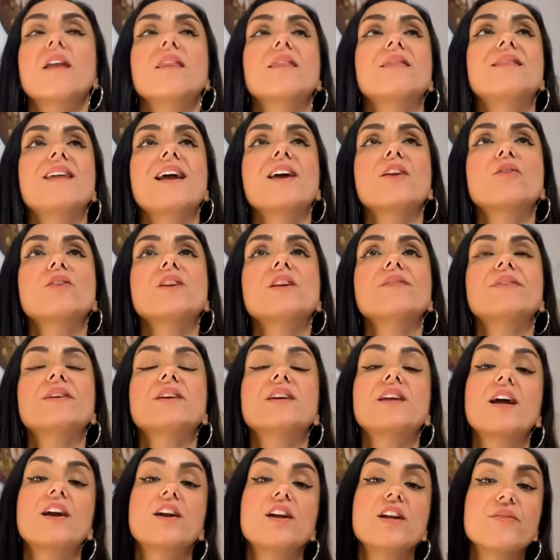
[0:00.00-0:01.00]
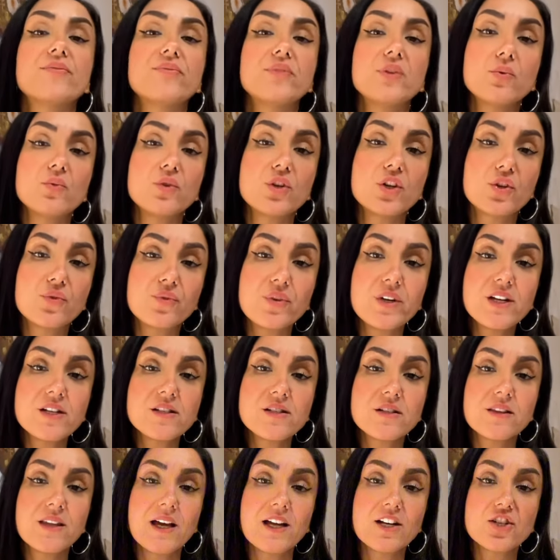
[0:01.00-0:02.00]
They don't even care if you agree to
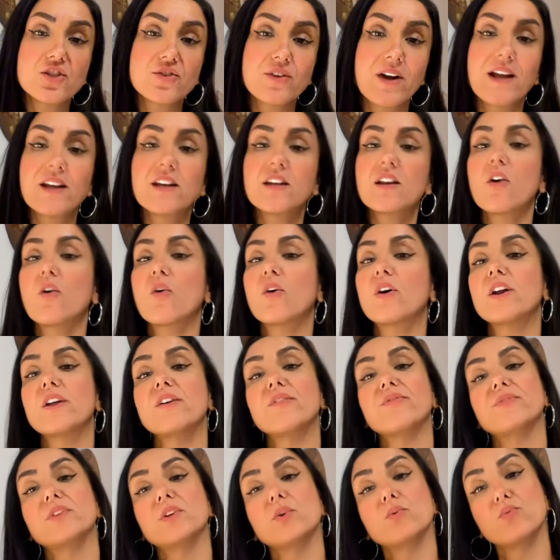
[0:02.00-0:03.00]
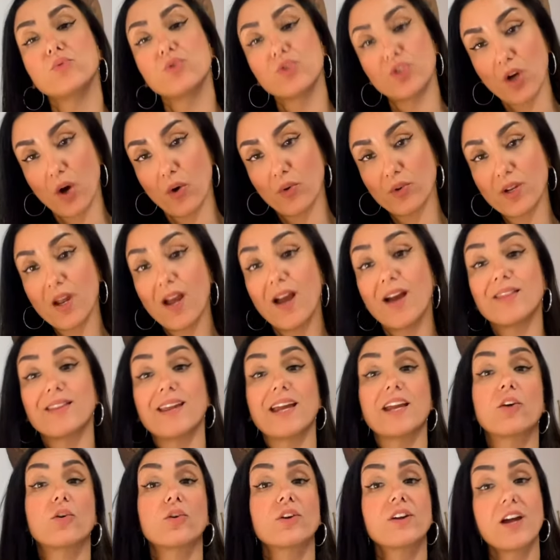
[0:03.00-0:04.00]
that trend or if you don't. They
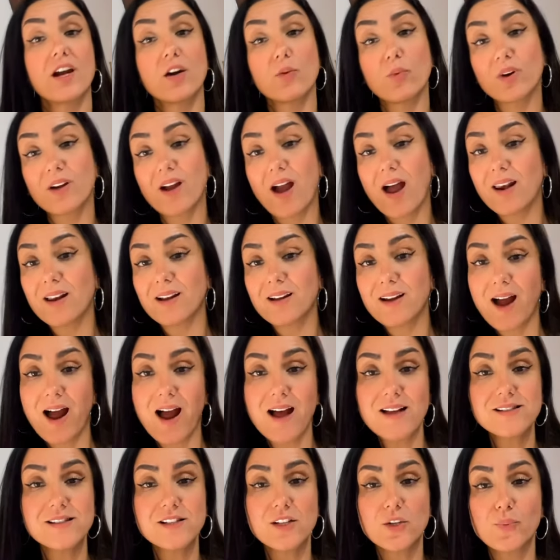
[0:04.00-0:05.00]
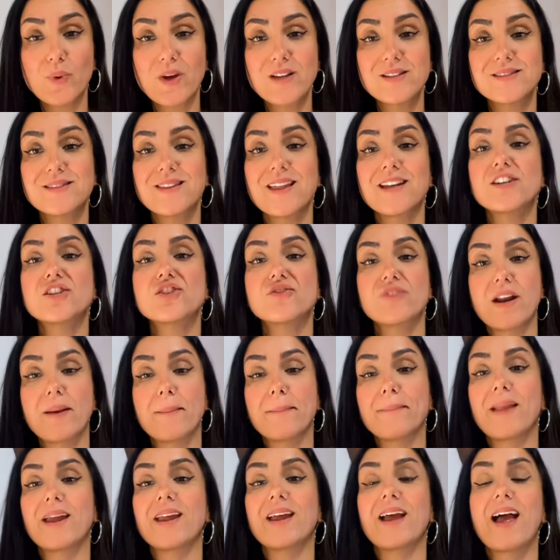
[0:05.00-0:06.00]
don't care what kind of consequence that trend
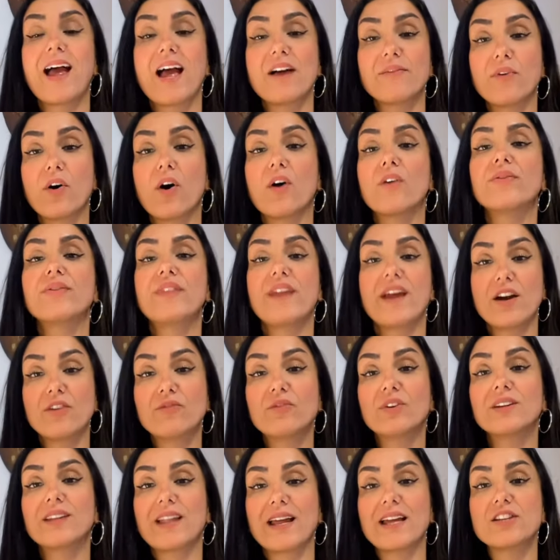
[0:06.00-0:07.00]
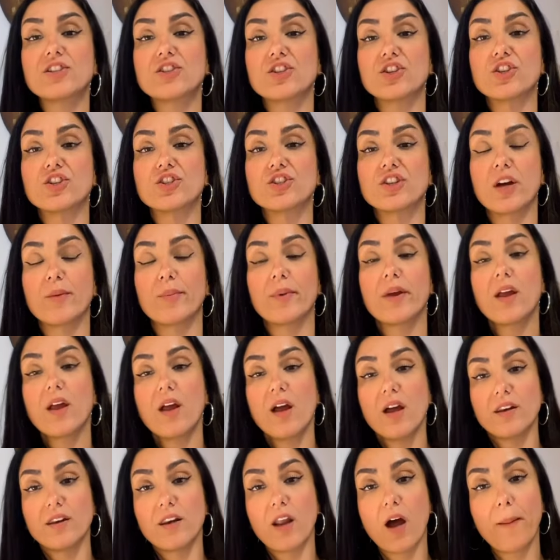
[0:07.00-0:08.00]
may have on their relationship.
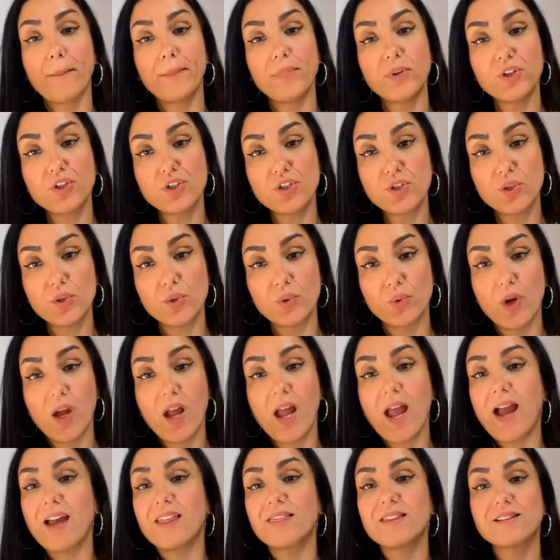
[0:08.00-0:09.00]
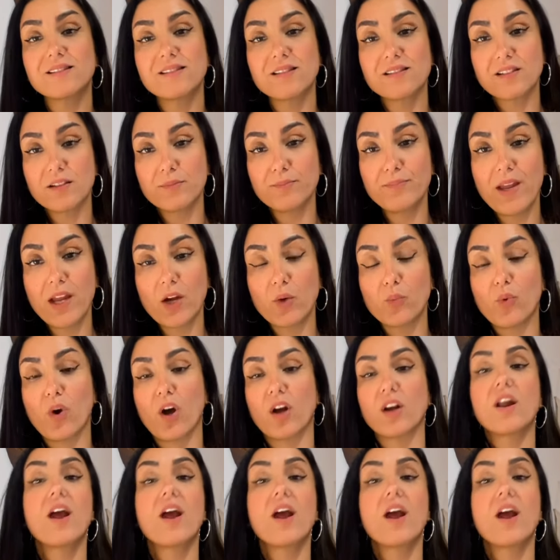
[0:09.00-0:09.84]
Number two, and this is a big one,